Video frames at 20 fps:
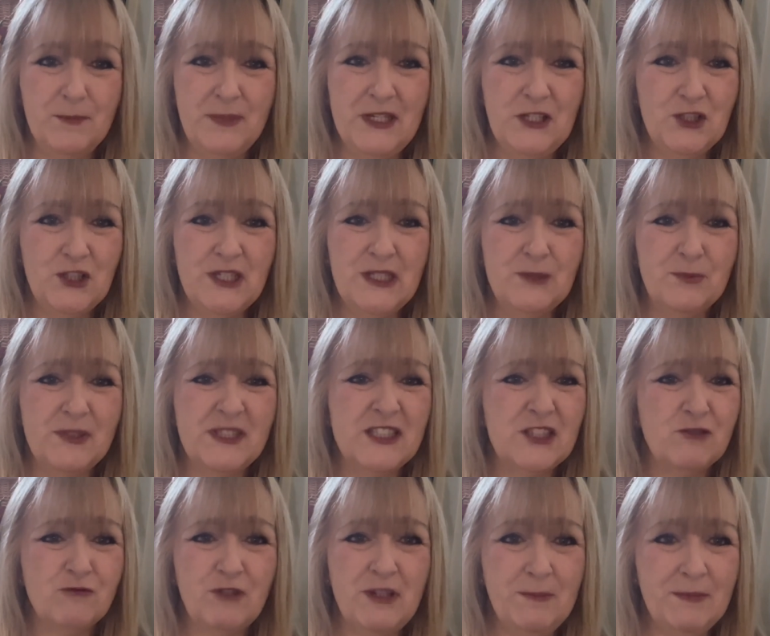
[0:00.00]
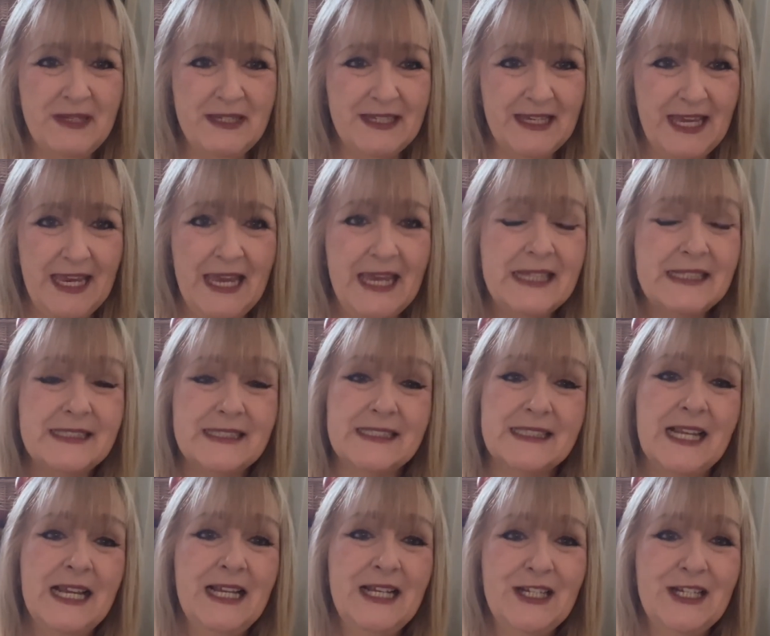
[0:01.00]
beaches with screaming kids.